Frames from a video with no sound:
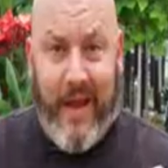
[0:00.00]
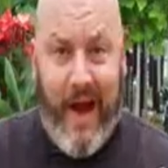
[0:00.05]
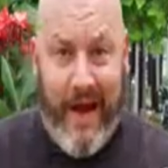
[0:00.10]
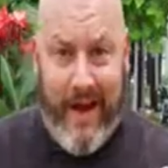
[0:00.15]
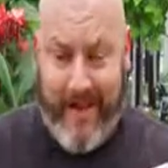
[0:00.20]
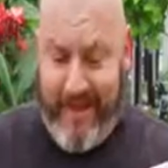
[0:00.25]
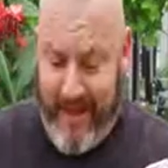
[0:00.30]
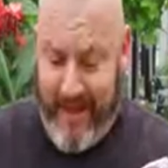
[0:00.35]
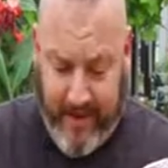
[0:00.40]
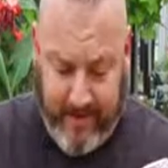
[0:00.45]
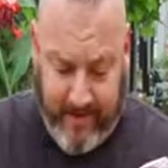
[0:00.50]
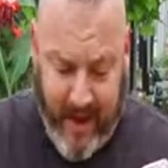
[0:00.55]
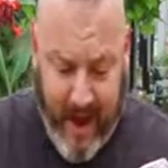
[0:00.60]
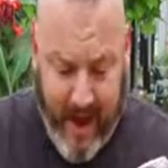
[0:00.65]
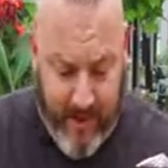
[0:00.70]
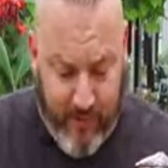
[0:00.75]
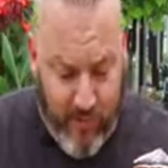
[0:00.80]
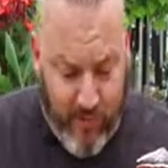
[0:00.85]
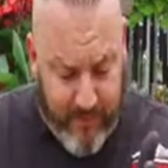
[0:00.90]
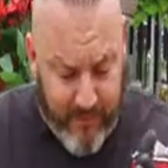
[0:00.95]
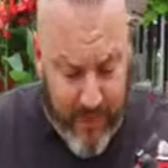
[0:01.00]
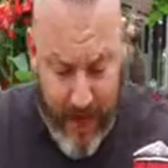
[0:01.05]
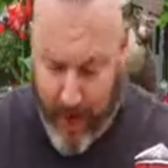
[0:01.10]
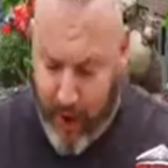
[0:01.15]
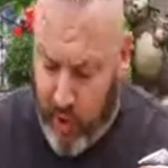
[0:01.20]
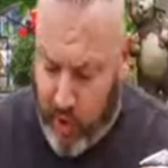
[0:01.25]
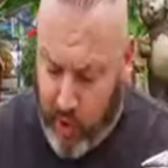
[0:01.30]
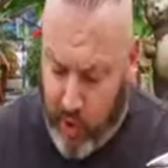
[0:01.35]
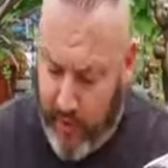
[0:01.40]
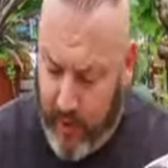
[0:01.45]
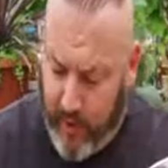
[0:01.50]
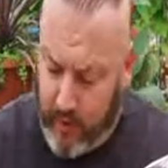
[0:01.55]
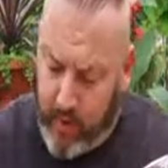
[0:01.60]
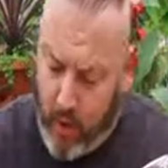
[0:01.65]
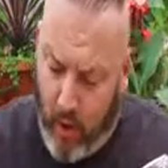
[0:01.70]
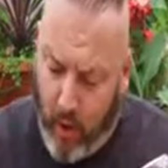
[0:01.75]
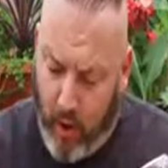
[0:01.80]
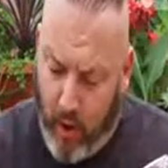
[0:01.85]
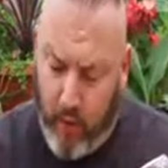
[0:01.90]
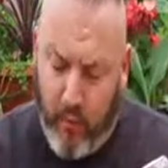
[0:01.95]
How do you like that? We've got our grilled
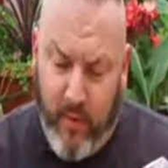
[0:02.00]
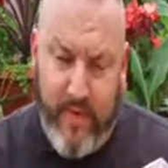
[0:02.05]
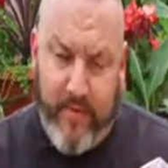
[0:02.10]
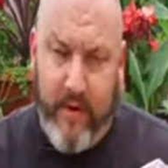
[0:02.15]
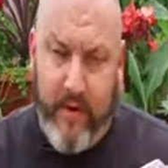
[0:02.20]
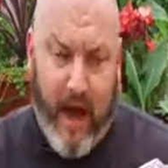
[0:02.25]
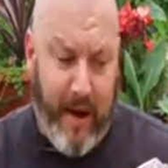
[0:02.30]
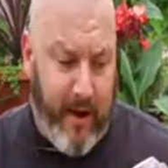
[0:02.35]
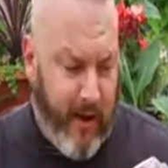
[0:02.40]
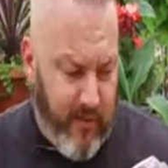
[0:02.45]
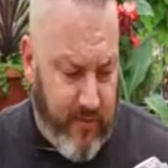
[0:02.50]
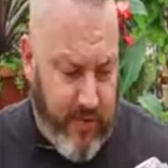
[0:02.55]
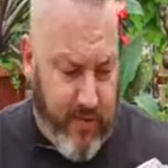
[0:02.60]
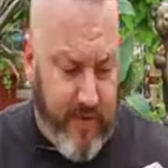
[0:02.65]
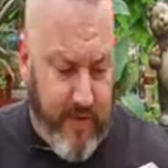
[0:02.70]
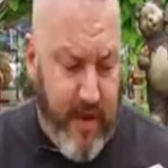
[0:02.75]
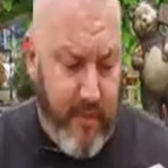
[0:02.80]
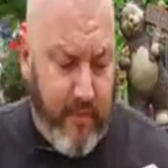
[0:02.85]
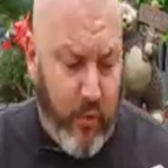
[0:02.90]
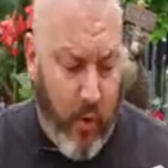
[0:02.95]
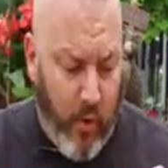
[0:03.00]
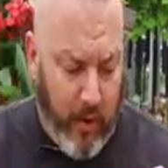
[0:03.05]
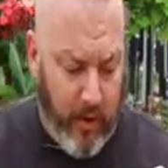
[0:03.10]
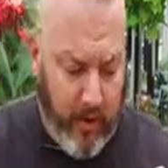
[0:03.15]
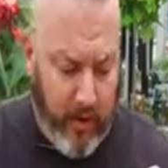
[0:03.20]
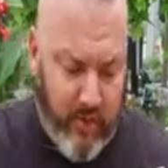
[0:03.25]
corn, we've got our steamed corn.